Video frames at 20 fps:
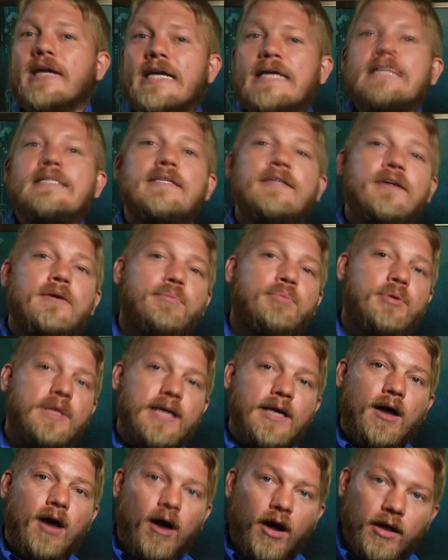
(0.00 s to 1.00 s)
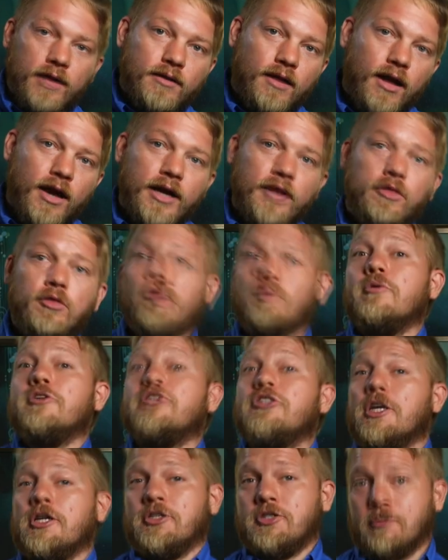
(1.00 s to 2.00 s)
easy to complete online through
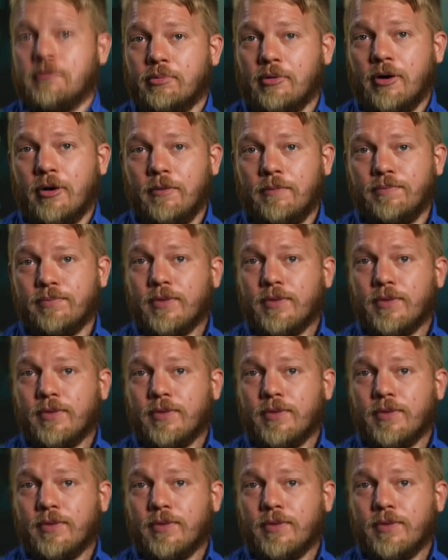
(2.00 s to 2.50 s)
AdjusterPro.